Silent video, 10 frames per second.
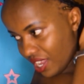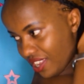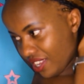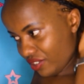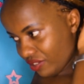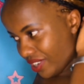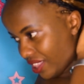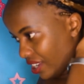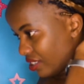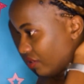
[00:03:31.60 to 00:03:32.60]
don't know why
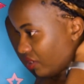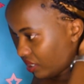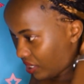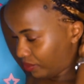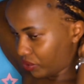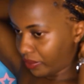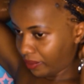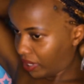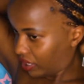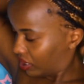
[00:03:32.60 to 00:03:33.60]
that song has come to my
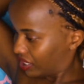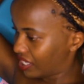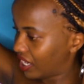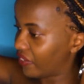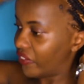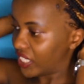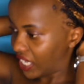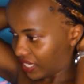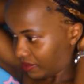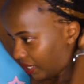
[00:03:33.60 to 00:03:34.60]
mind. It's an
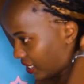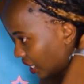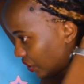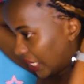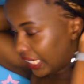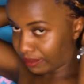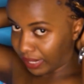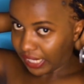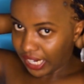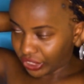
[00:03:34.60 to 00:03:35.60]
advertisement actually in
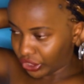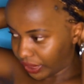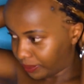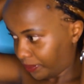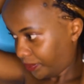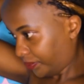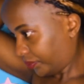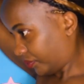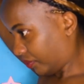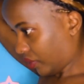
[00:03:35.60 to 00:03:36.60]
my country.
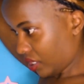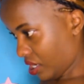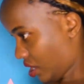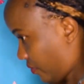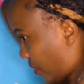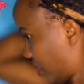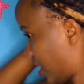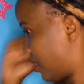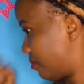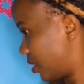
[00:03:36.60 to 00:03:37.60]
It's an
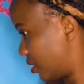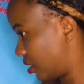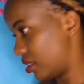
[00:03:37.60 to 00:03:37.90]
advertisement.